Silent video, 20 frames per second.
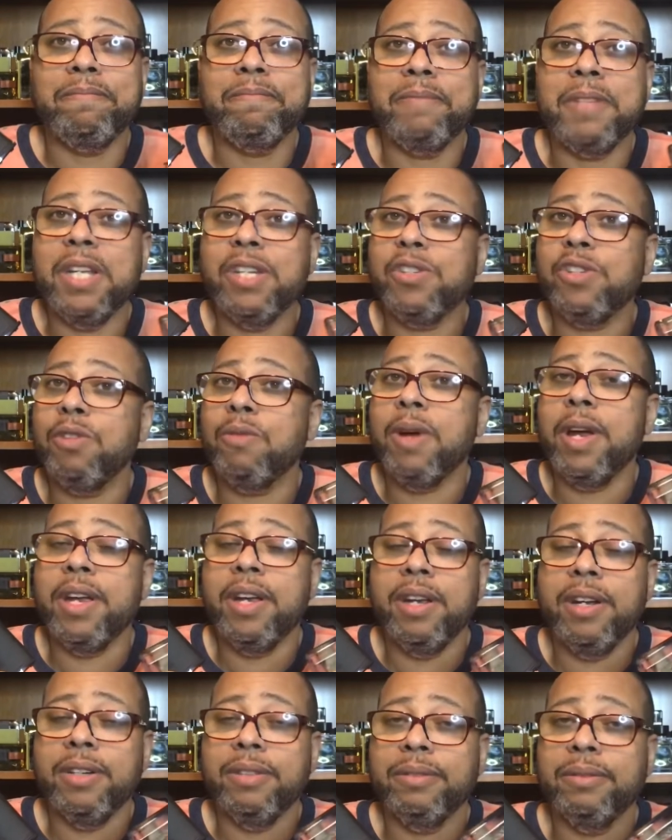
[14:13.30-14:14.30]
these two right
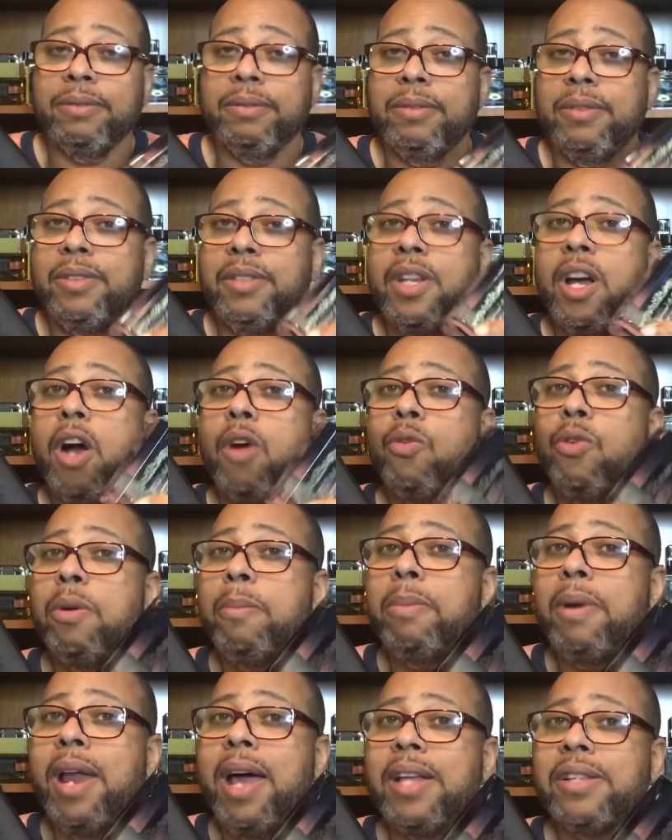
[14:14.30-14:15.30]
here,
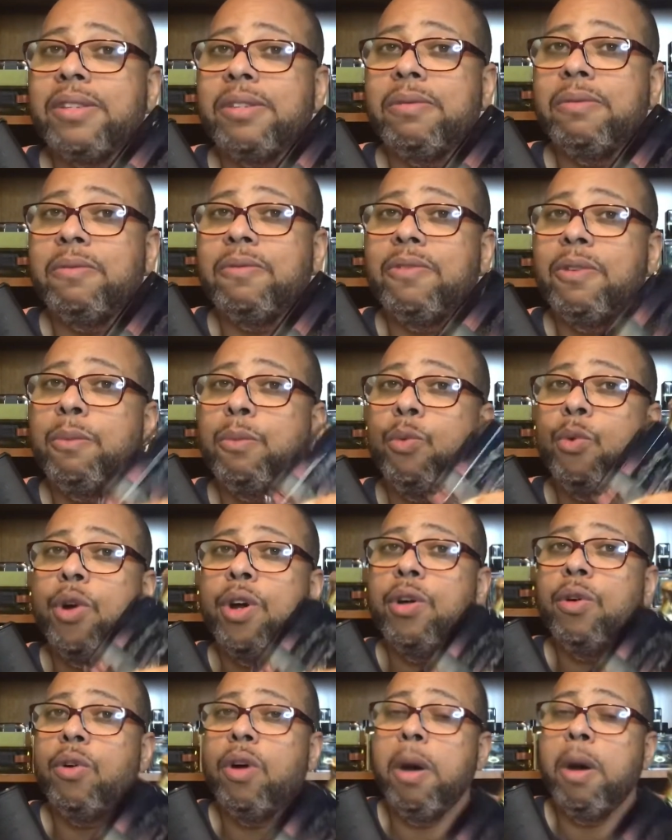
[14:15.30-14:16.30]
Dogwood Blossom from
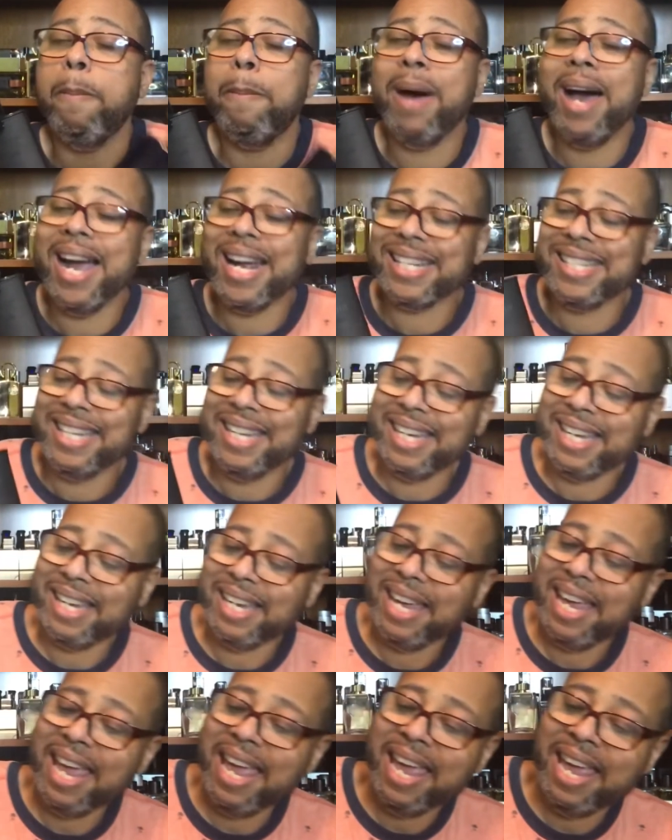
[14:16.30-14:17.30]
Royal Apoctic
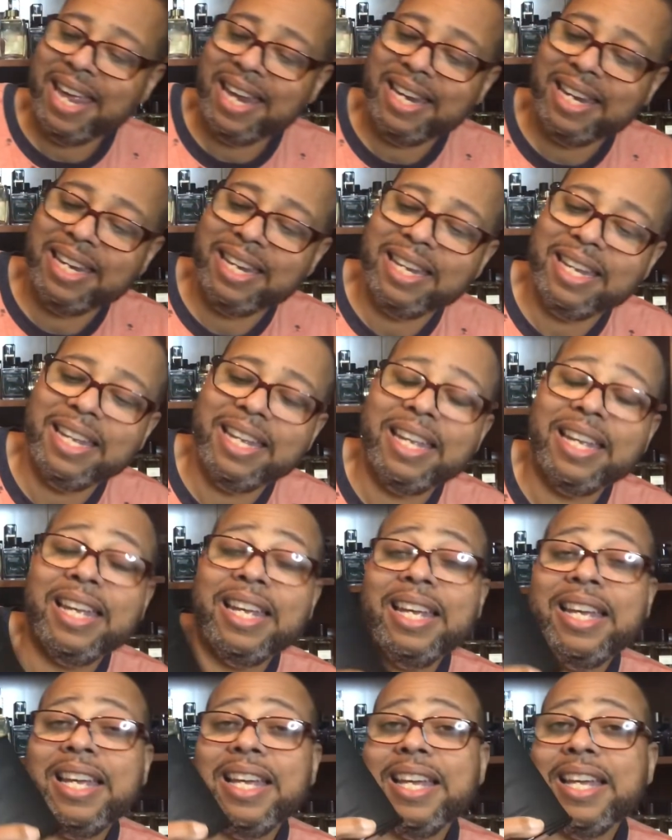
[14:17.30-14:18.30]
and
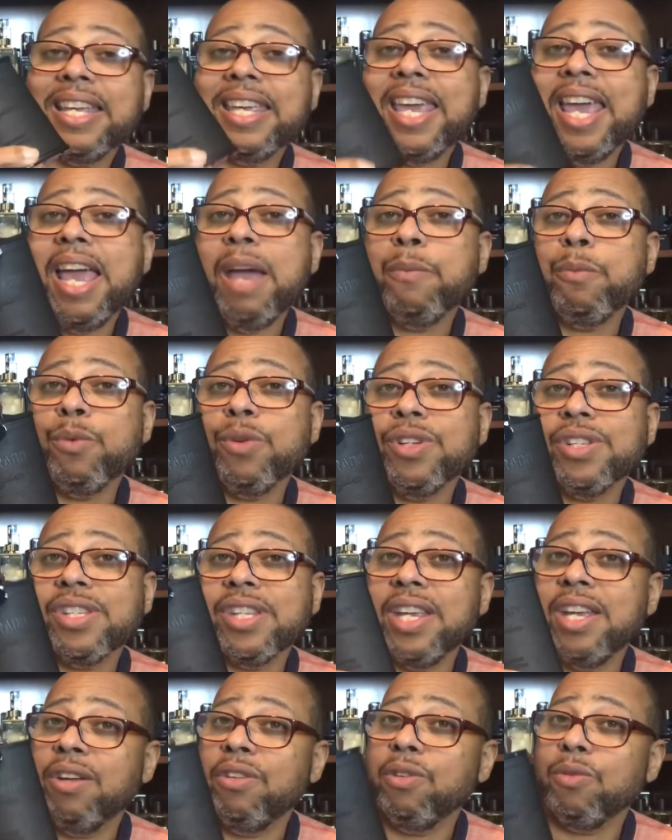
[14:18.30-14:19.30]

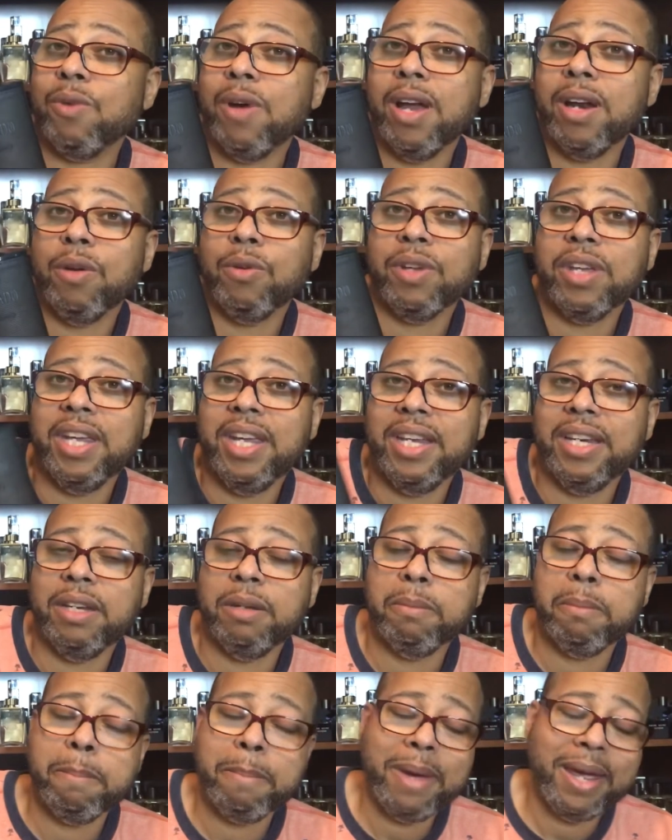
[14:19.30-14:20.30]
Camara's El Dorado
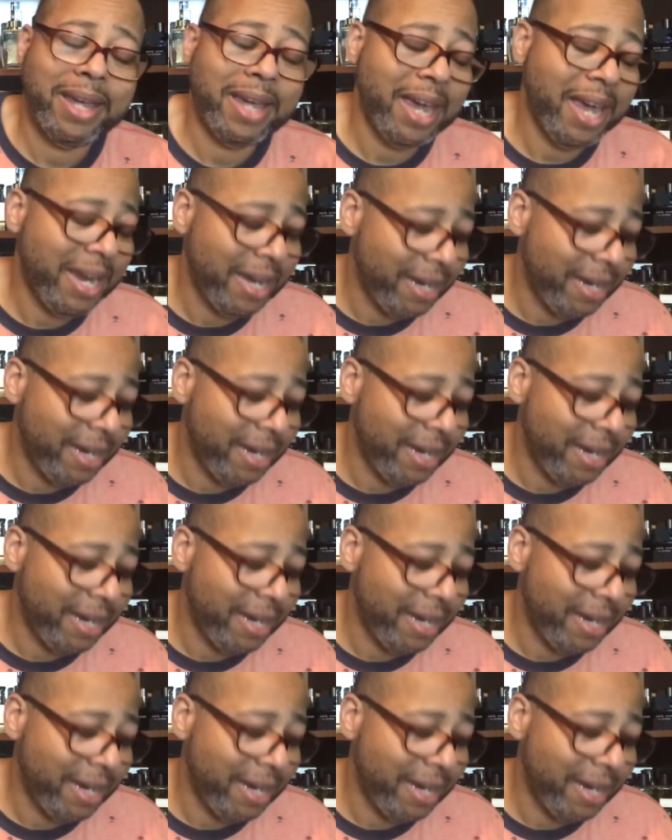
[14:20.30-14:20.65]
Kingdom, make a